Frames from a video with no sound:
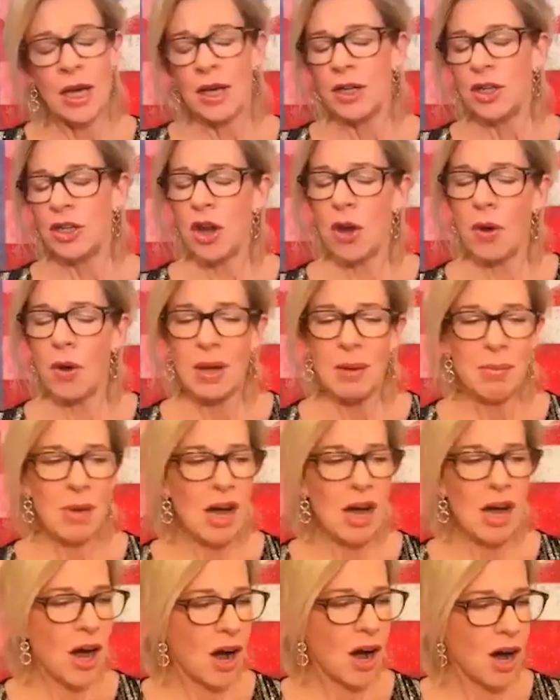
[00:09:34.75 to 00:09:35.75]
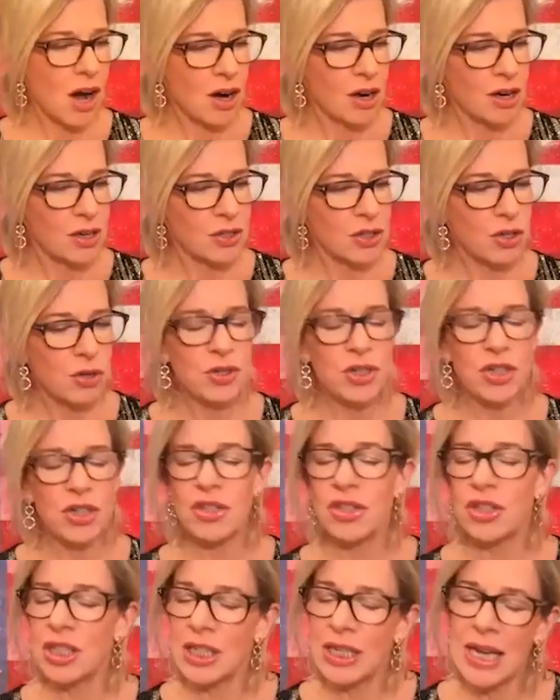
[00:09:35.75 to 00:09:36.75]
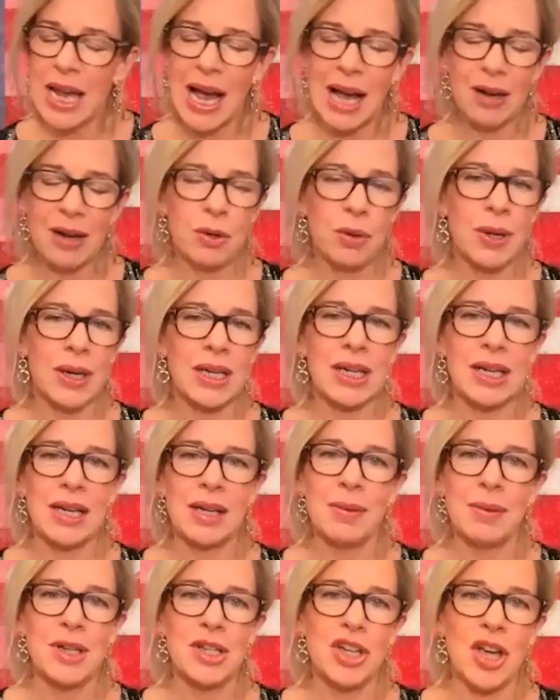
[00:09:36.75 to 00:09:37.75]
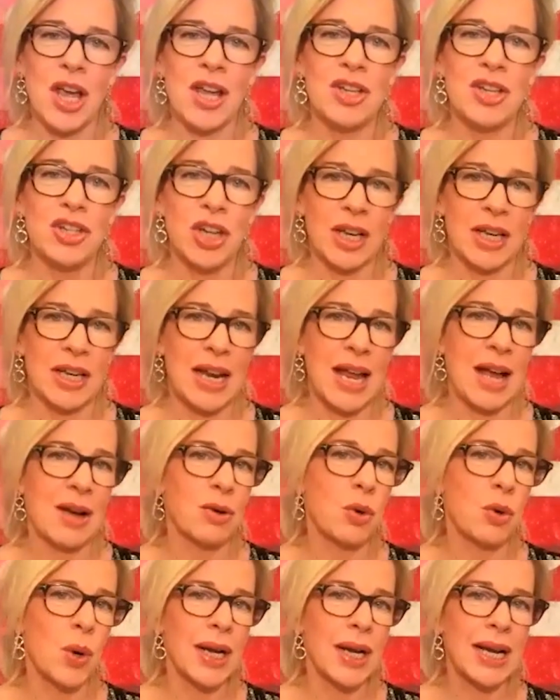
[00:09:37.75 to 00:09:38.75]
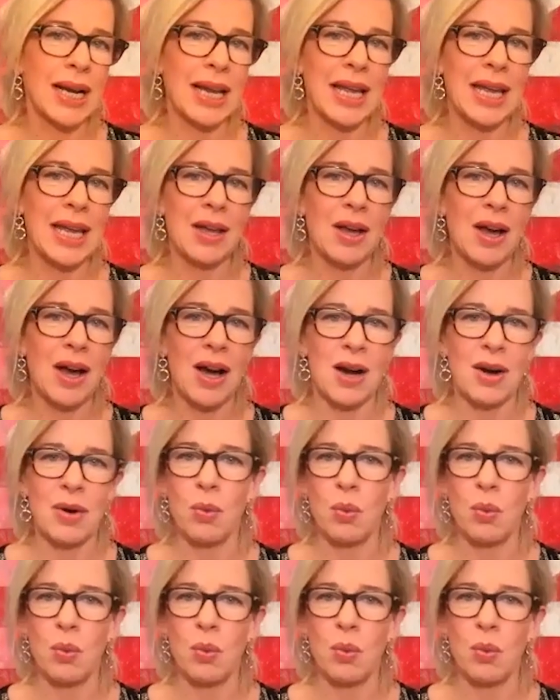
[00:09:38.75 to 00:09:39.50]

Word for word: you know, in my heart, you just see how quickly we're changing and how quickly uh,